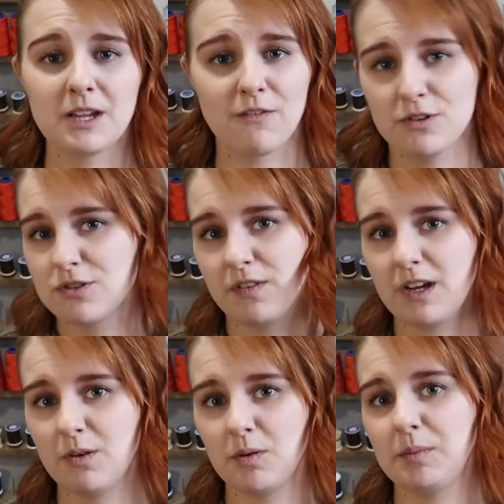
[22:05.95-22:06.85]
a future
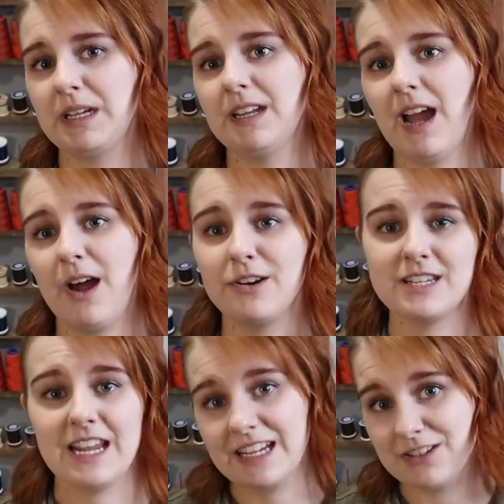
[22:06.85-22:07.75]
video will be how to
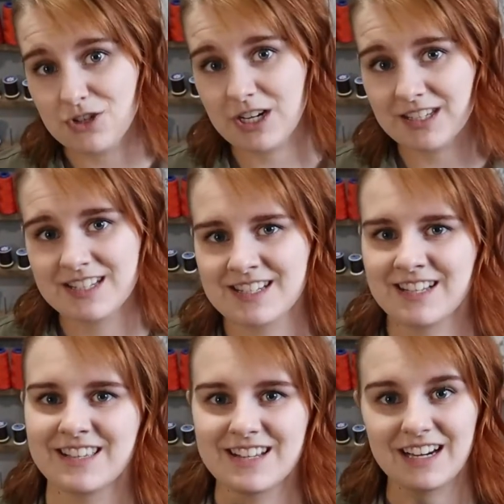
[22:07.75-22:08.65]
take in jeans,
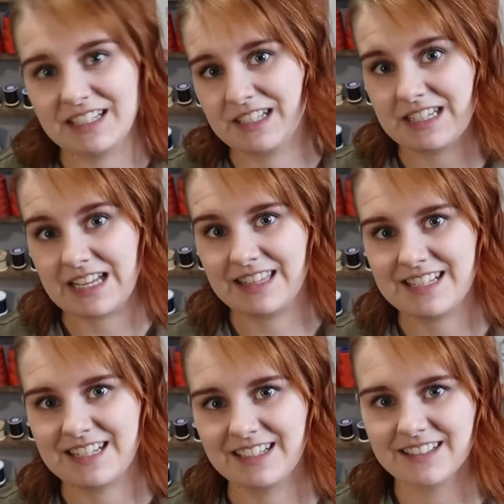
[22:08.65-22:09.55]
since I need to take
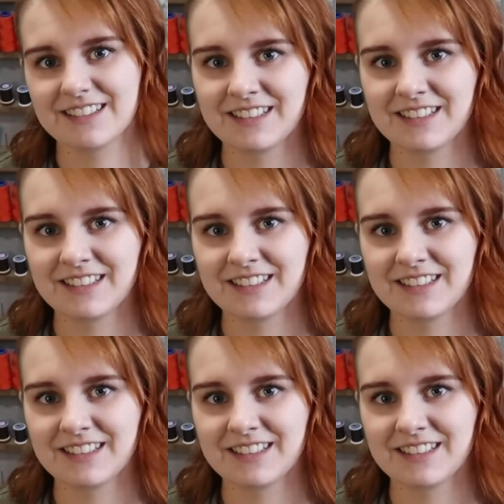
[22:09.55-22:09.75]
these in.